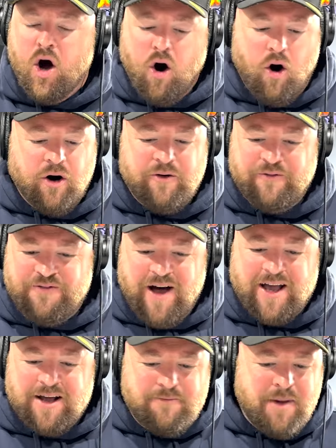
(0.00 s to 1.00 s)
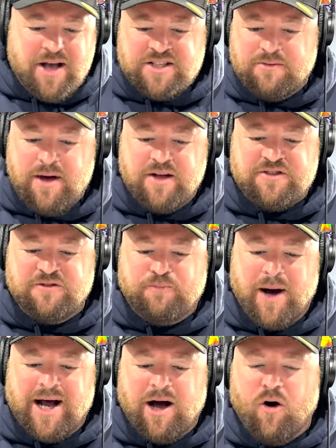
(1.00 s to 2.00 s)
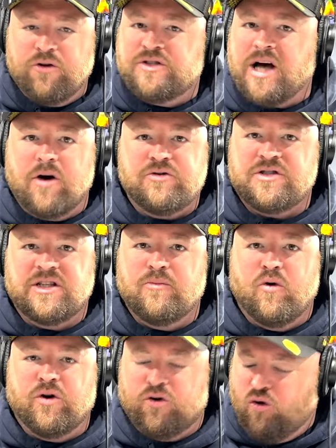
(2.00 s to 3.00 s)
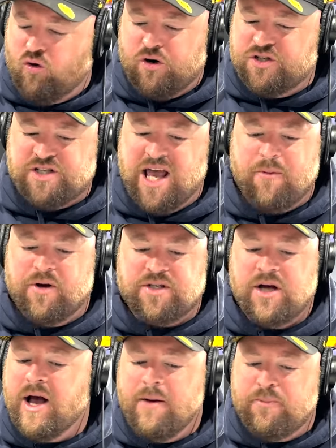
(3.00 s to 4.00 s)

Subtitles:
on fucking mass amounts of butter on toast in the morning or on a sandwich.